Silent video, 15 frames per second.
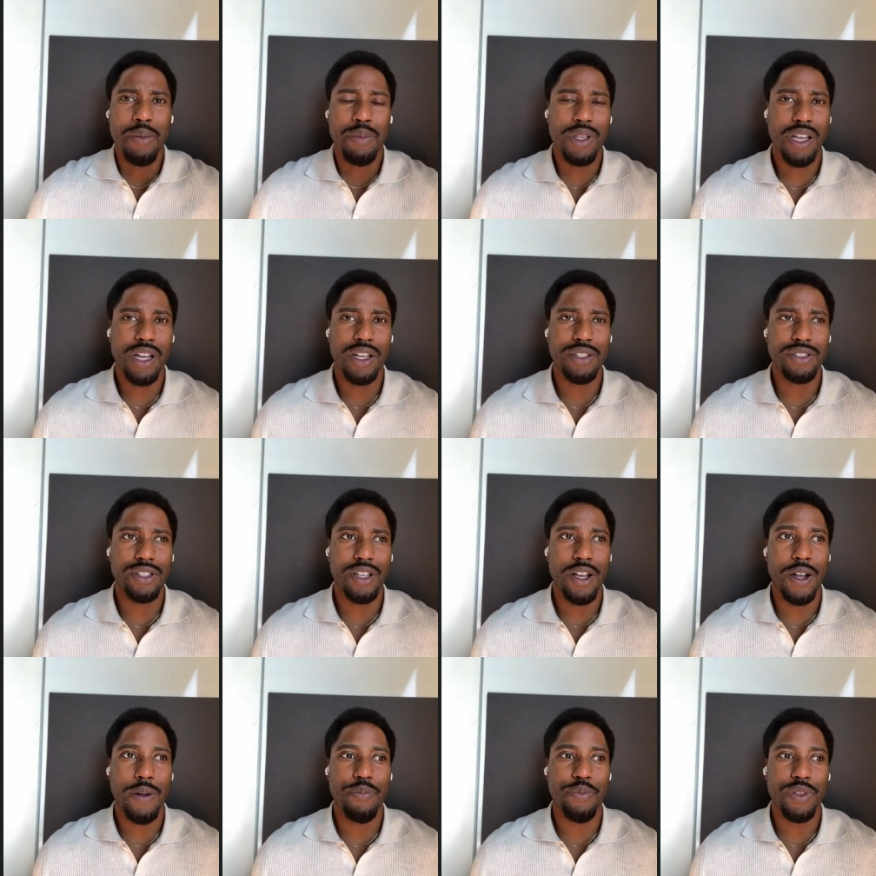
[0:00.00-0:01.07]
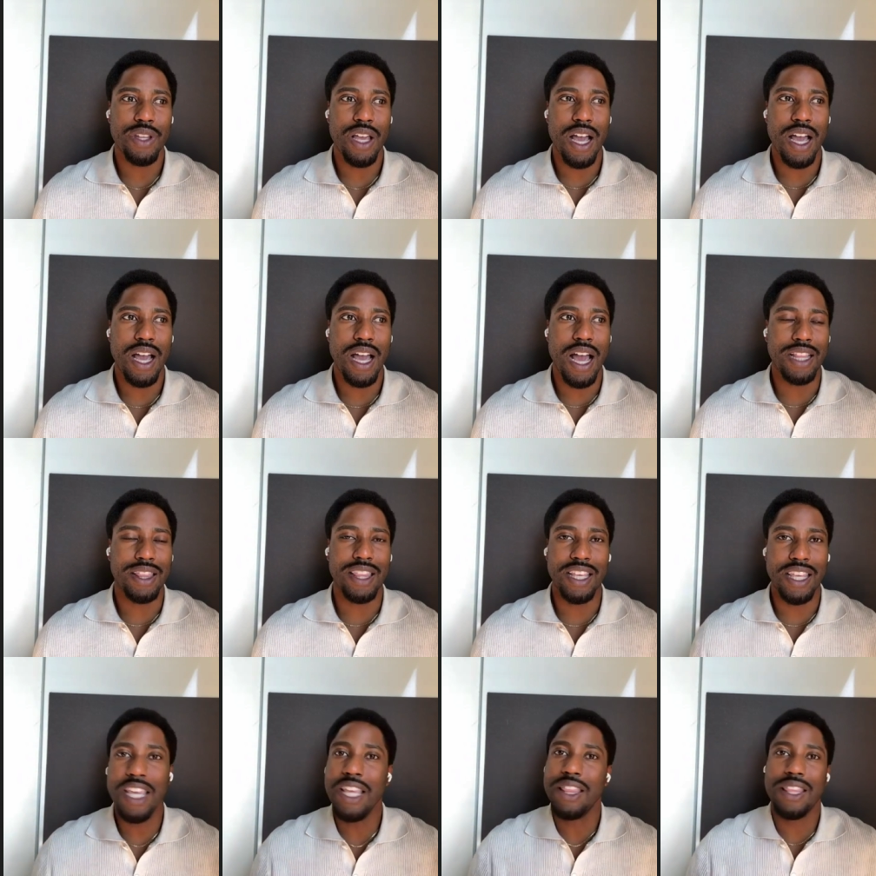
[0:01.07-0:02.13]
because I
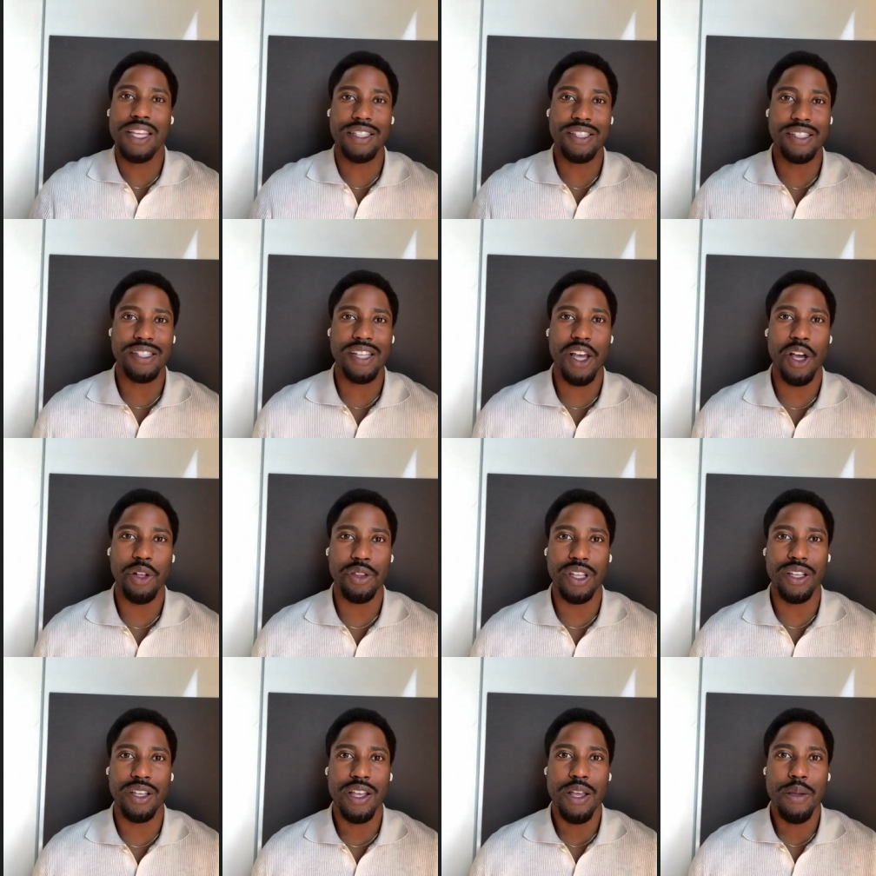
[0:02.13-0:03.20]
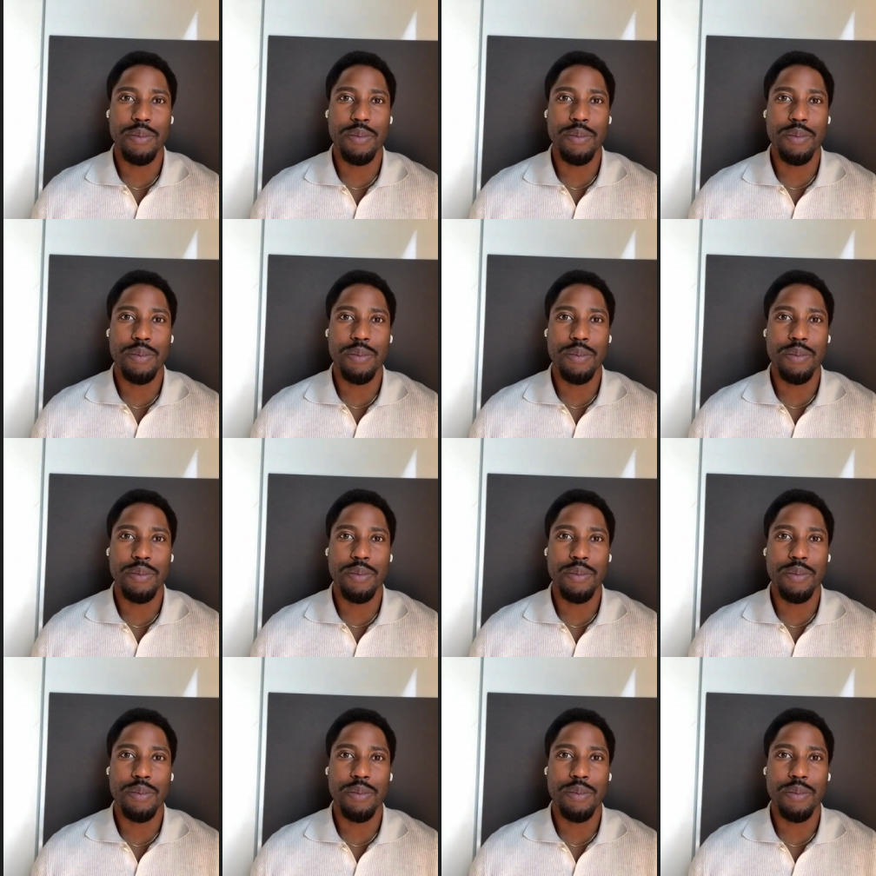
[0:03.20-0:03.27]
think he thinks it's healthy.